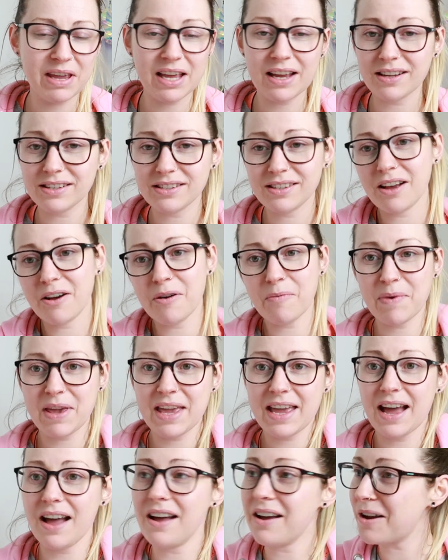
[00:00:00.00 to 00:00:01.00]
because I'll
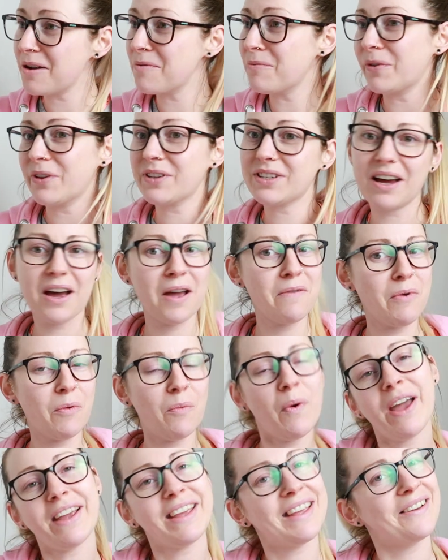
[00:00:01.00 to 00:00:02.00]
be at home all the time
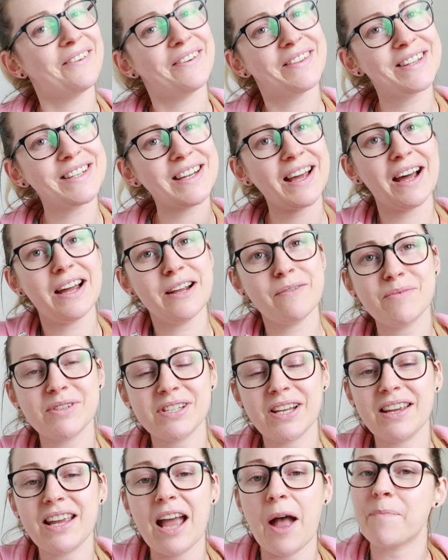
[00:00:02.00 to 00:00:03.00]
and working all the time.
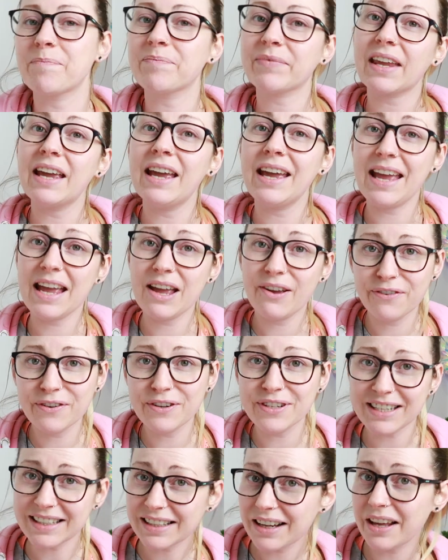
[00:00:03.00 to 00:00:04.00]
So yeah, if
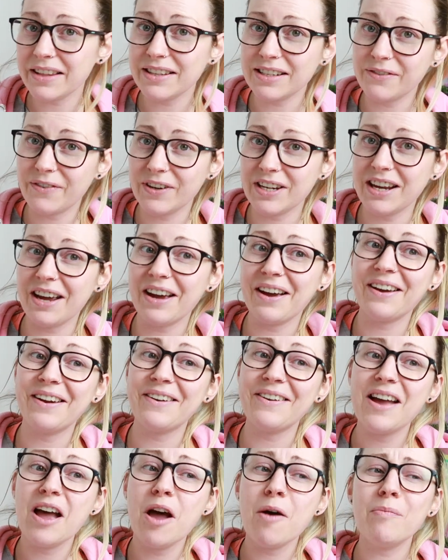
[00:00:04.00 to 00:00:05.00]
you did like this
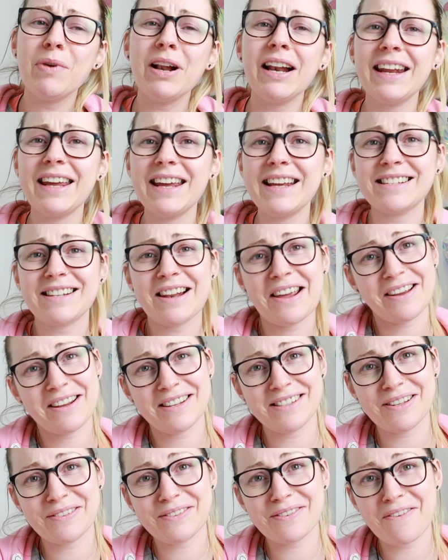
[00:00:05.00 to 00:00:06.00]
video, please like
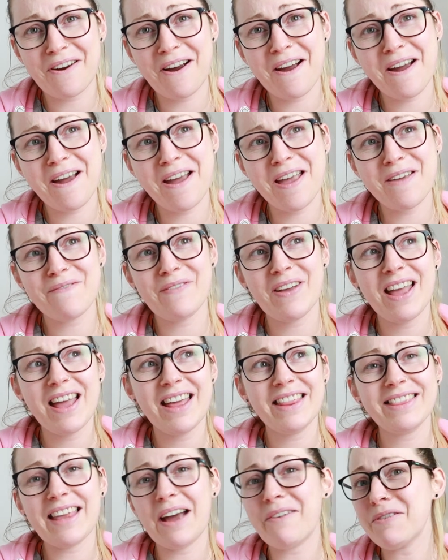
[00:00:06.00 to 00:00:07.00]
and subscribe.
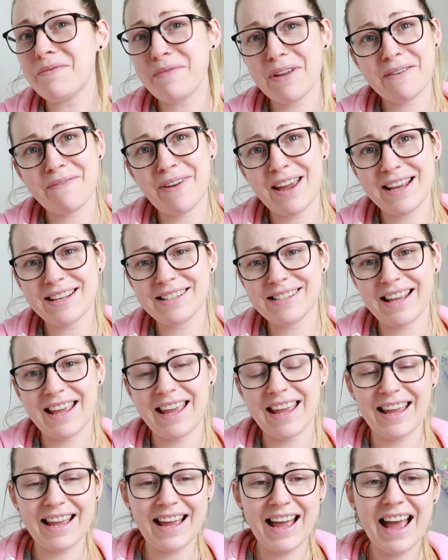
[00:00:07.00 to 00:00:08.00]
That would be
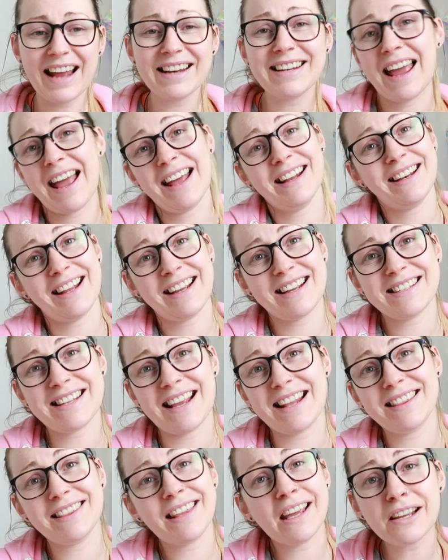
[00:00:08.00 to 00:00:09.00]
amazing. And yeah, like I
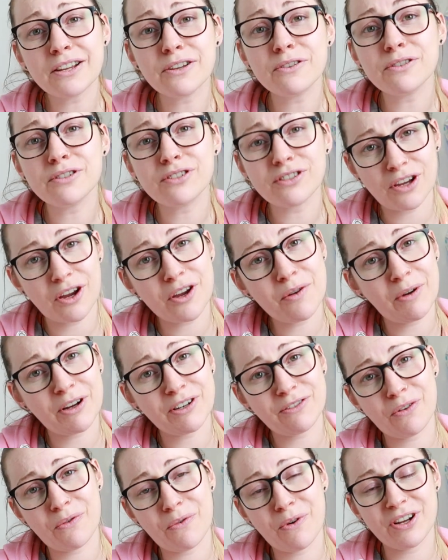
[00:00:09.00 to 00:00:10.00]
said, thank you so
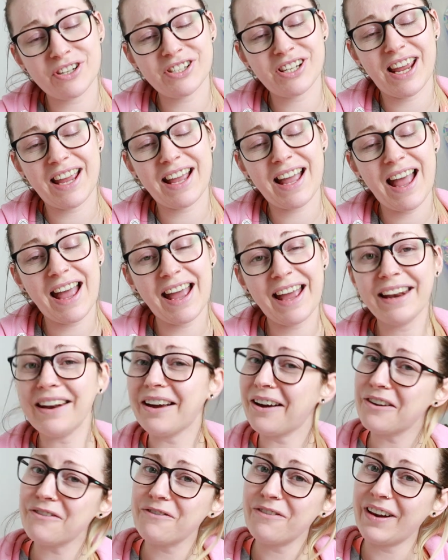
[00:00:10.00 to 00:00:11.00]
much for watching, and
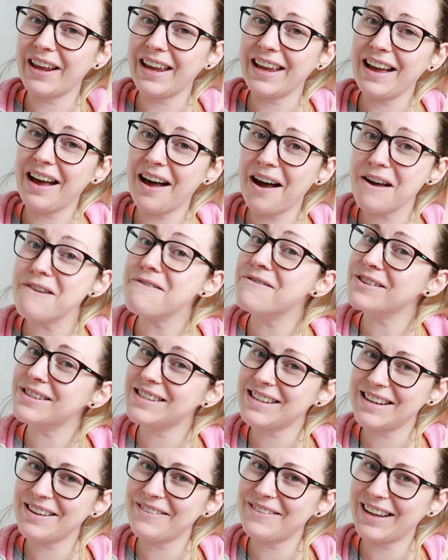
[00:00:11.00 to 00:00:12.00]
hopefully I will
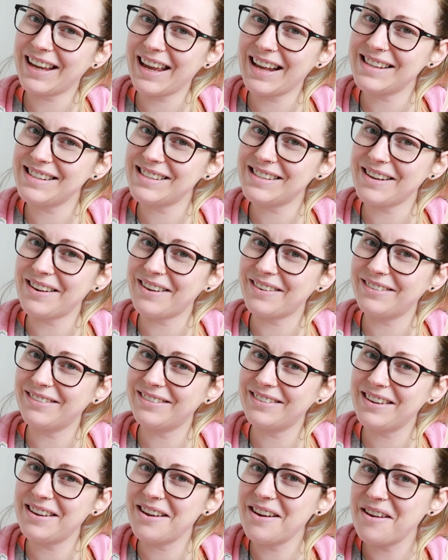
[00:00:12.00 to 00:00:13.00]
see you again soon.